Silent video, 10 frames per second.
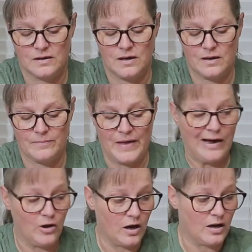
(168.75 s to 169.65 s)
Um, the
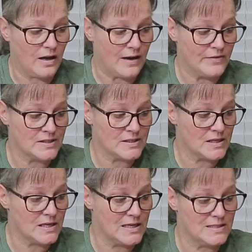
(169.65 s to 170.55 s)
alcohol
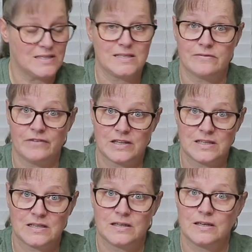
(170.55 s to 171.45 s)
obviously is the
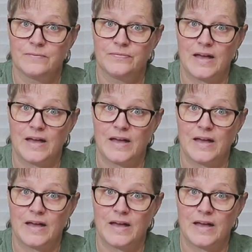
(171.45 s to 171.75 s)
disinfectant.